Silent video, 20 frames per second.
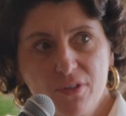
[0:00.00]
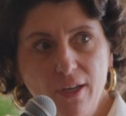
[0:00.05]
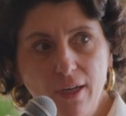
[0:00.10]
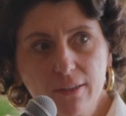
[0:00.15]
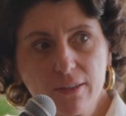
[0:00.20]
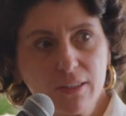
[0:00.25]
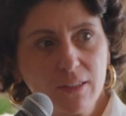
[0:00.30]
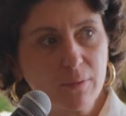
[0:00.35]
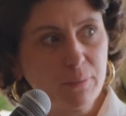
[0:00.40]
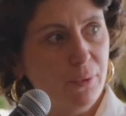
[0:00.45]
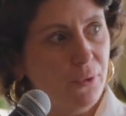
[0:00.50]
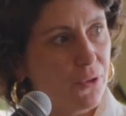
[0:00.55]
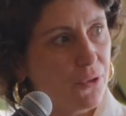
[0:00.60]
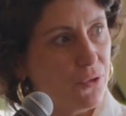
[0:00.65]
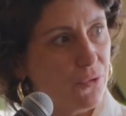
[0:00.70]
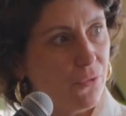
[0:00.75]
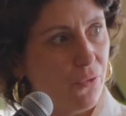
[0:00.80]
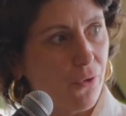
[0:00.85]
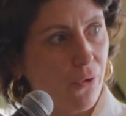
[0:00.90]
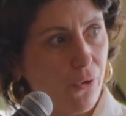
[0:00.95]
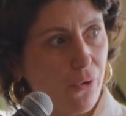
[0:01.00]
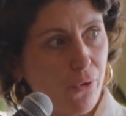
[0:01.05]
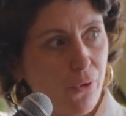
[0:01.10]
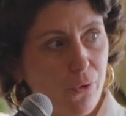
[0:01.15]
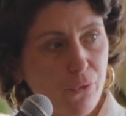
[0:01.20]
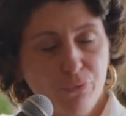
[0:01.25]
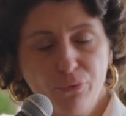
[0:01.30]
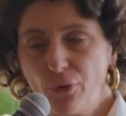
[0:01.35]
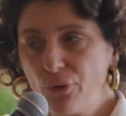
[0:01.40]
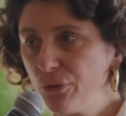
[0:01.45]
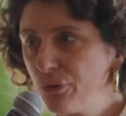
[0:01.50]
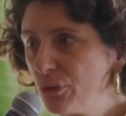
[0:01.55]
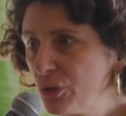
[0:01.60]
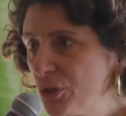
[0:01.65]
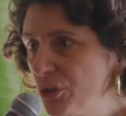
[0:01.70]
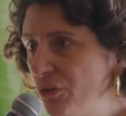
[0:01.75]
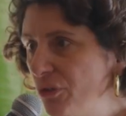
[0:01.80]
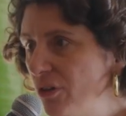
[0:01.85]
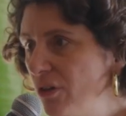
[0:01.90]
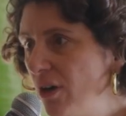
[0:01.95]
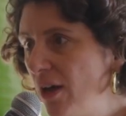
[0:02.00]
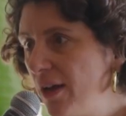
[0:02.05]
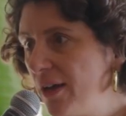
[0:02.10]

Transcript: starting points for the show,